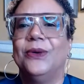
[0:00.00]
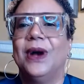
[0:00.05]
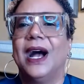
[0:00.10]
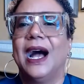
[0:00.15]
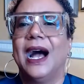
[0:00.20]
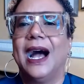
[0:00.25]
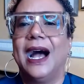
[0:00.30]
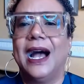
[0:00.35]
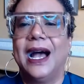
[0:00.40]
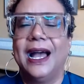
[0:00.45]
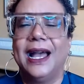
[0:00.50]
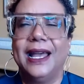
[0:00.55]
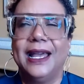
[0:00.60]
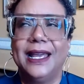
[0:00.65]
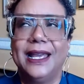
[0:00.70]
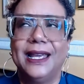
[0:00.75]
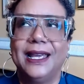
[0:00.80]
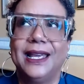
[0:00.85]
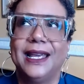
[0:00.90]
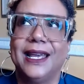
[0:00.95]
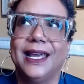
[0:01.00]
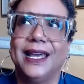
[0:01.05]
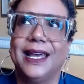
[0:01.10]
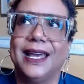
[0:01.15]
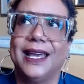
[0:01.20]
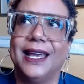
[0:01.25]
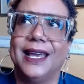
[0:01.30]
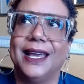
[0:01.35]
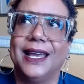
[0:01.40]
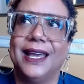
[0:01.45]
I
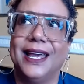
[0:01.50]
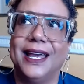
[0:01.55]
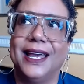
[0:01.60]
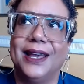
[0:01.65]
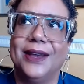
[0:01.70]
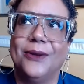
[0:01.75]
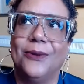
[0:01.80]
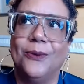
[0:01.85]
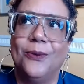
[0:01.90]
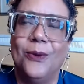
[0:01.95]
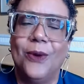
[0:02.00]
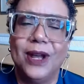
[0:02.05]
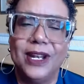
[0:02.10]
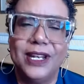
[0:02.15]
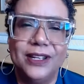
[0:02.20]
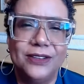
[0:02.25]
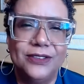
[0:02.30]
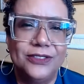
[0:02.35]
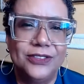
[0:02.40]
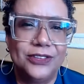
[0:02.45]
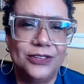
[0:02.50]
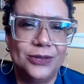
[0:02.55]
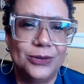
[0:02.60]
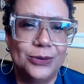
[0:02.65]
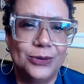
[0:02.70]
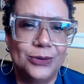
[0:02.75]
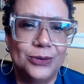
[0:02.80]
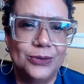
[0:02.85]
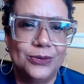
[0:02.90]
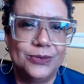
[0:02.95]
wanted
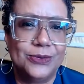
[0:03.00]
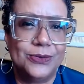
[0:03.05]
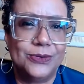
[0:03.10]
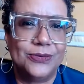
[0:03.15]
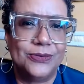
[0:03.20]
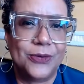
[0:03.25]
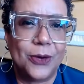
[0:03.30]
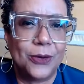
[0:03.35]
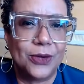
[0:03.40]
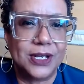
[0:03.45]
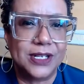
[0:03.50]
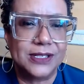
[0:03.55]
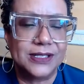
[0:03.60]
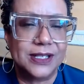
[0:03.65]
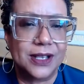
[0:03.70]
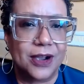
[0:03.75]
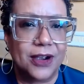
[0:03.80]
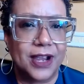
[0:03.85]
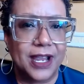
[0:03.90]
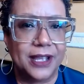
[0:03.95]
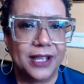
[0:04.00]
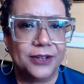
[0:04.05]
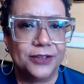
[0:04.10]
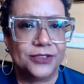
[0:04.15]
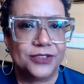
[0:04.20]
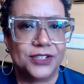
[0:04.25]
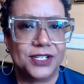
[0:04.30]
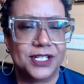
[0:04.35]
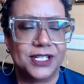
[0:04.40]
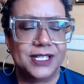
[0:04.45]
to focus our
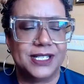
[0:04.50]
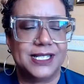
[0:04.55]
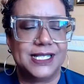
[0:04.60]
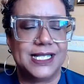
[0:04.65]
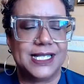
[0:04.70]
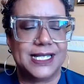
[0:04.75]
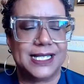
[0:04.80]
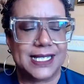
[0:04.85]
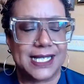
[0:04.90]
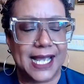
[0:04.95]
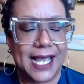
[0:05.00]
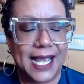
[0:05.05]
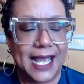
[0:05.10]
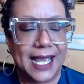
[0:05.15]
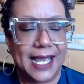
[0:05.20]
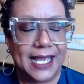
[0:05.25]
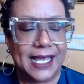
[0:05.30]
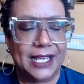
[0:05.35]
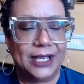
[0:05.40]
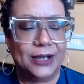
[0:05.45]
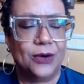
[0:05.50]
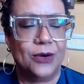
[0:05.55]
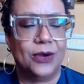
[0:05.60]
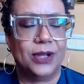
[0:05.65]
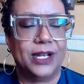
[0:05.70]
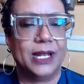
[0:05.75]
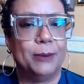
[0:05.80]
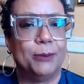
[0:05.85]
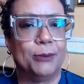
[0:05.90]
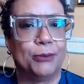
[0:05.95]
energy today on
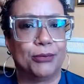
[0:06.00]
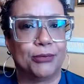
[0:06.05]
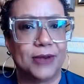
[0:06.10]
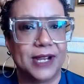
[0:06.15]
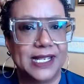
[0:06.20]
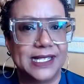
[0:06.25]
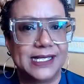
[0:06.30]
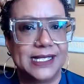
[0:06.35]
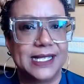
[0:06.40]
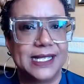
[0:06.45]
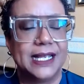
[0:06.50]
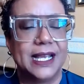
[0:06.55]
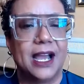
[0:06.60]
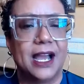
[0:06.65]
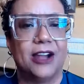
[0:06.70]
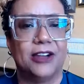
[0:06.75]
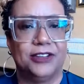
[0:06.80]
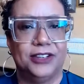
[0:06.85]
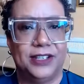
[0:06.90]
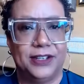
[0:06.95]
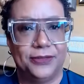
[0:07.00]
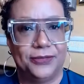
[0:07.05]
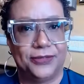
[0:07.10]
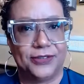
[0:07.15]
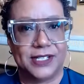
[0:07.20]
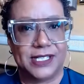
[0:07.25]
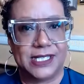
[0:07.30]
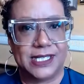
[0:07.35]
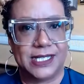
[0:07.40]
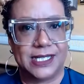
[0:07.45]
embracing our
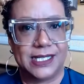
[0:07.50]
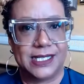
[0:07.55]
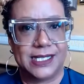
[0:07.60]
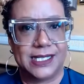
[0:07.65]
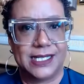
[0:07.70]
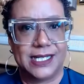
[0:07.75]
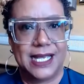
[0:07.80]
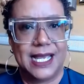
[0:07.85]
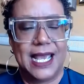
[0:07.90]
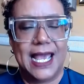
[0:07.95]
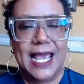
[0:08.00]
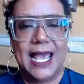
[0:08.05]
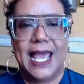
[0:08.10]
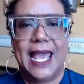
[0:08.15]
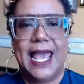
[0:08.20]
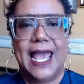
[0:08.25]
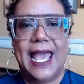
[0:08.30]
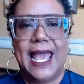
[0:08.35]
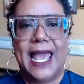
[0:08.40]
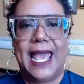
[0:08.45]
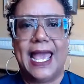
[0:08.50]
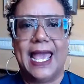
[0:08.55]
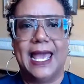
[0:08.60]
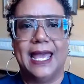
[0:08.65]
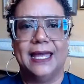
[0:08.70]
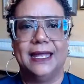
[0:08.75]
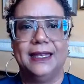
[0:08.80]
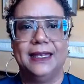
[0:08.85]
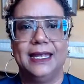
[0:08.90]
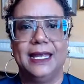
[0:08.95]
differences.
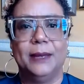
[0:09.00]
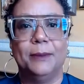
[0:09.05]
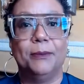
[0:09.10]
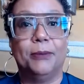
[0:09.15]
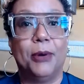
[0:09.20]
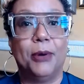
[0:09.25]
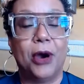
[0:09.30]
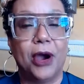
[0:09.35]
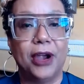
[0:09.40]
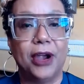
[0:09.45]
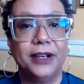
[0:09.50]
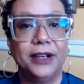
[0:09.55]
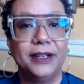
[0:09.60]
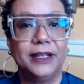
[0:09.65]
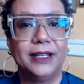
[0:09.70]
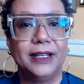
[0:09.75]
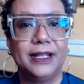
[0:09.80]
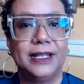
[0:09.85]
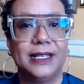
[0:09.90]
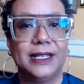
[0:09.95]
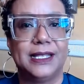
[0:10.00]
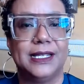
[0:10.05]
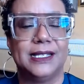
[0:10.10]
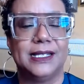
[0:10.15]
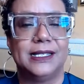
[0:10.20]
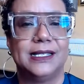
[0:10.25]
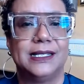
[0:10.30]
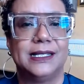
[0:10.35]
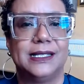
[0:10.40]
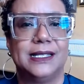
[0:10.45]
And in part,
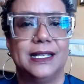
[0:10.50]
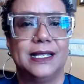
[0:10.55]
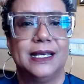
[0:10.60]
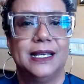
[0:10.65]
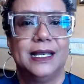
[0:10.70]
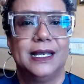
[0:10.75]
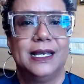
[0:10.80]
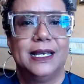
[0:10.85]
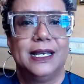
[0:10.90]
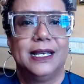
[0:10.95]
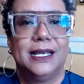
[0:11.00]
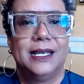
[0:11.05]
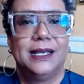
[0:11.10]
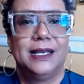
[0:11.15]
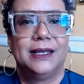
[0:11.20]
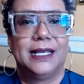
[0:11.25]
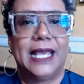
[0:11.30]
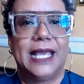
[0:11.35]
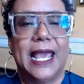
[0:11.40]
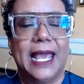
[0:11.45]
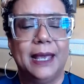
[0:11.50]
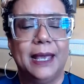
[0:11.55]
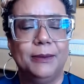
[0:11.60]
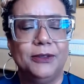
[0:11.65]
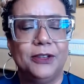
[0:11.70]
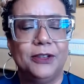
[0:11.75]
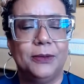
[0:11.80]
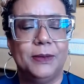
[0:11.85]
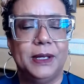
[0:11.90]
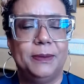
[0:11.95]
this came
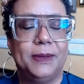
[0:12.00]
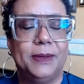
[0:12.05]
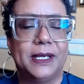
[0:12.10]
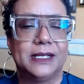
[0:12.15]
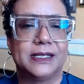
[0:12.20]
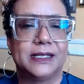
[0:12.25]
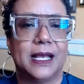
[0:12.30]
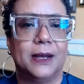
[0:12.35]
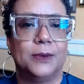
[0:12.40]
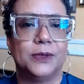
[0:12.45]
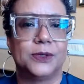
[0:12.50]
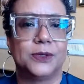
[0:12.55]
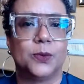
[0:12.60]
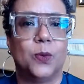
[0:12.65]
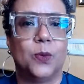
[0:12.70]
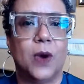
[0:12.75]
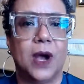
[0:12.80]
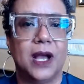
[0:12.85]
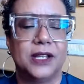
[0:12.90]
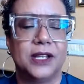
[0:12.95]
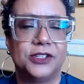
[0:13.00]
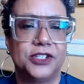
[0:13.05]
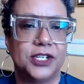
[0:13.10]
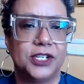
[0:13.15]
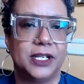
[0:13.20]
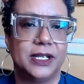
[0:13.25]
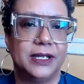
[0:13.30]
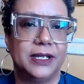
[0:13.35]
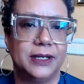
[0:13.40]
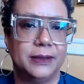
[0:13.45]
to me because I was
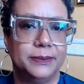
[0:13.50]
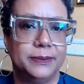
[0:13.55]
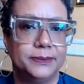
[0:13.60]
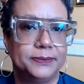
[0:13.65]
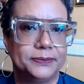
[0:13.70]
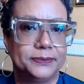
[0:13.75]
watching,